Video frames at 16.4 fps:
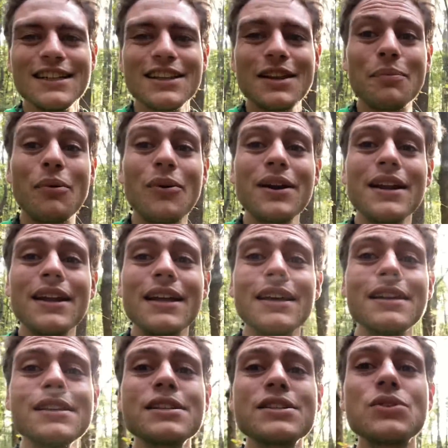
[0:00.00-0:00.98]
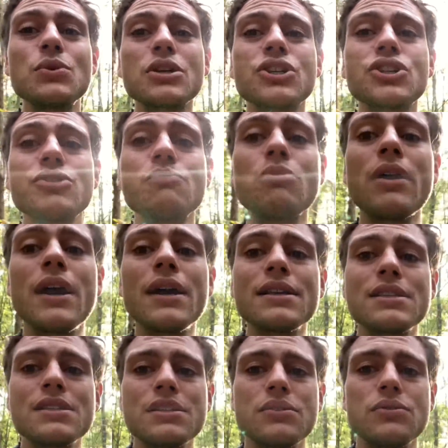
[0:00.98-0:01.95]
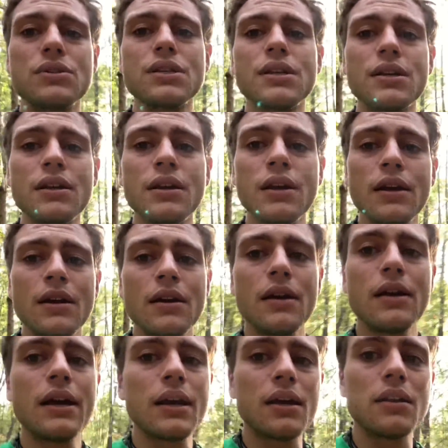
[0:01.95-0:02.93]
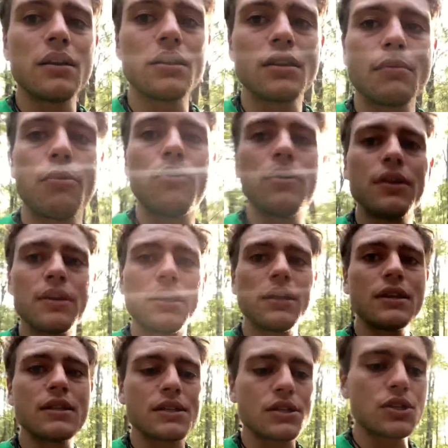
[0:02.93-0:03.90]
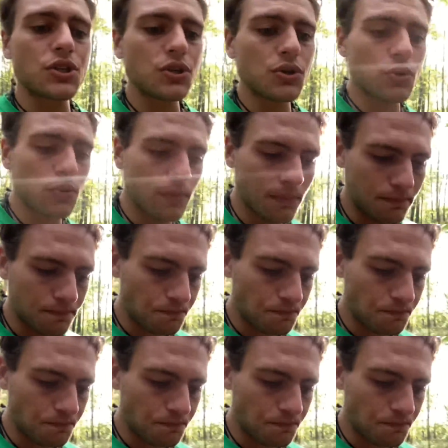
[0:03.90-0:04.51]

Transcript: The point is to express, you see? And the point is to